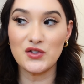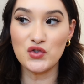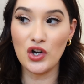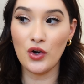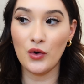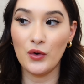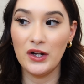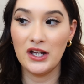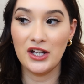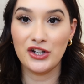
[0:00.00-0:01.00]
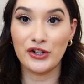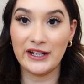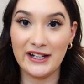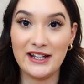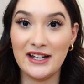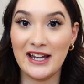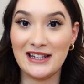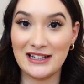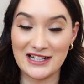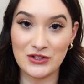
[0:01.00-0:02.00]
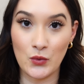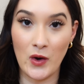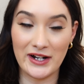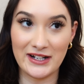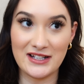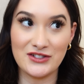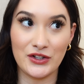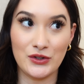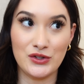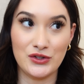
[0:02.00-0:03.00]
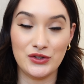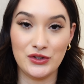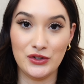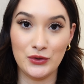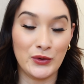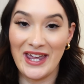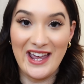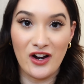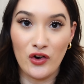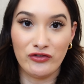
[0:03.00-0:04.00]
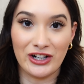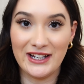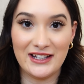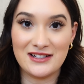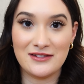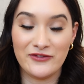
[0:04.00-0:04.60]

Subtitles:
So you're eating in less quantity, so you can't overeat.